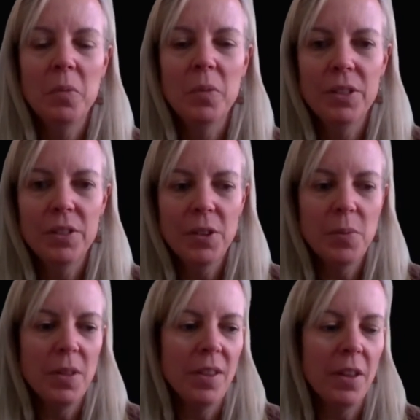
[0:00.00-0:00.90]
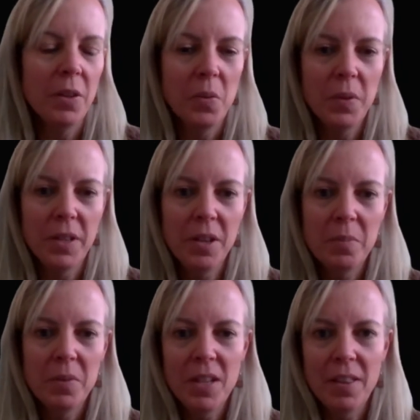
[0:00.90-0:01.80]
I'm a realtor with Keller
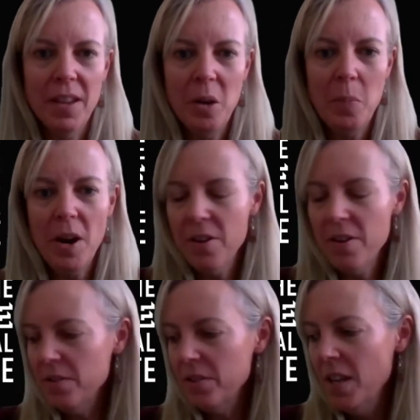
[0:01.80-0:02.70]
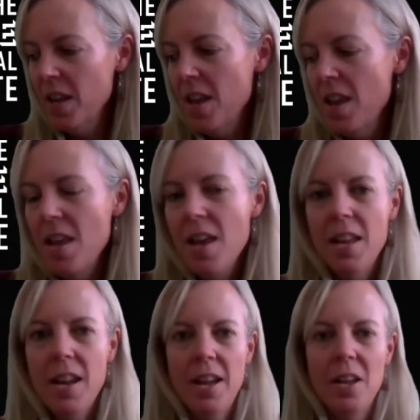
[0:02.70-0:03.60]
Williams Atlantic Partners,
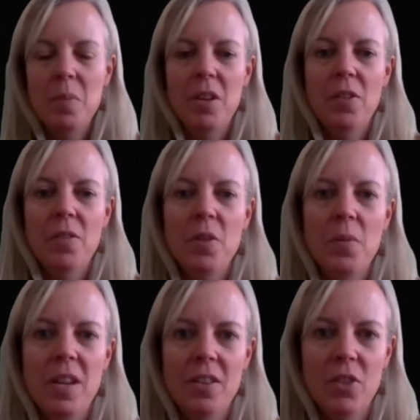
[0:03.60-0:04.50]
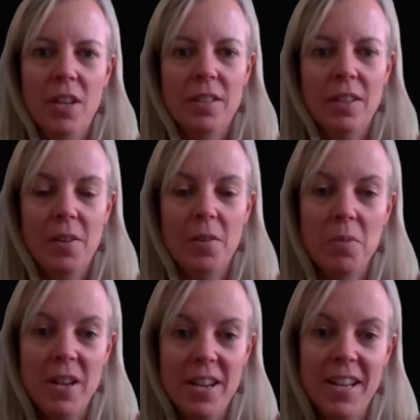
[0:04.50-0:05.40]
and I am interviewing Jessica
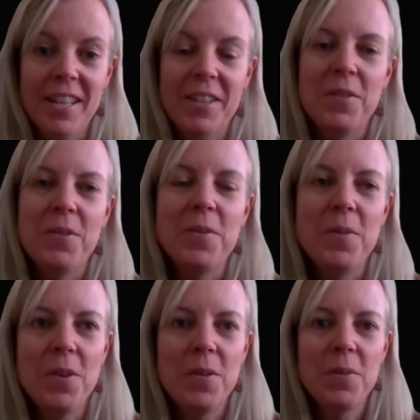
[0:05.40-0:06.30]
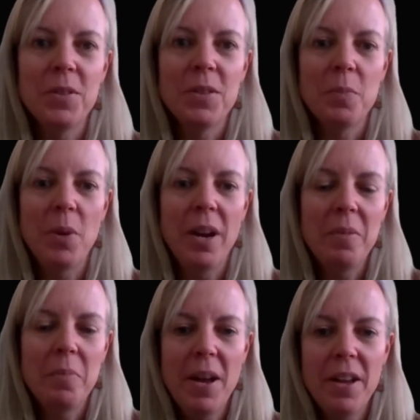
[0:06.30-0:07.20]
Wick, who owns
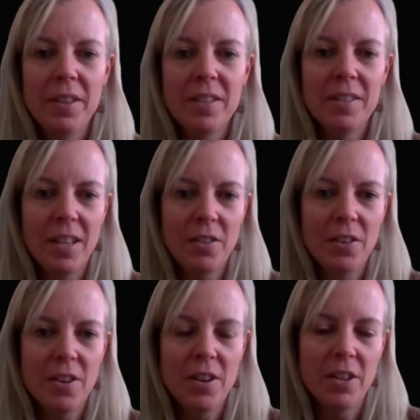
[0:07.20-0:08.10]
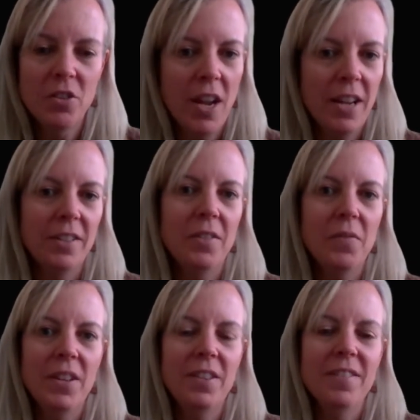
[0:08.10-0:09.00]
Brain Balance Center in
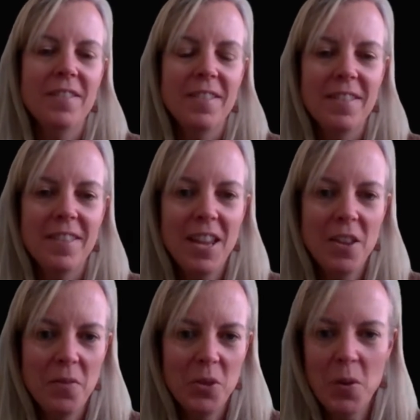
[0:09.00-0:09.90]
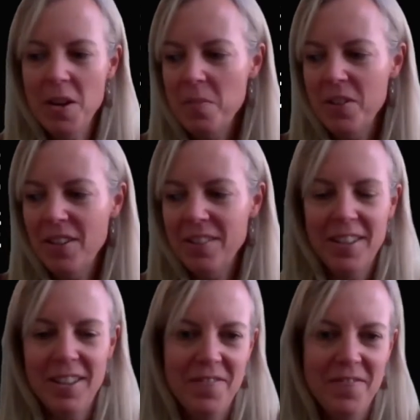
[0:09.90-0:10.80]
Jacksonville. Thank you for joining me,
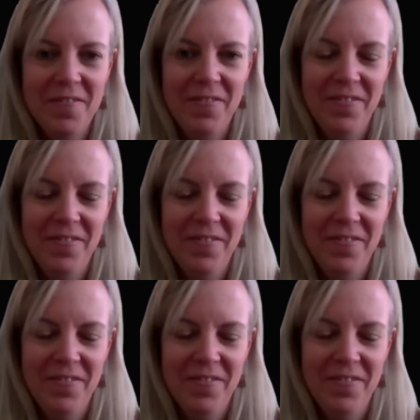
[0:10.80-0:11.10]
Jessica.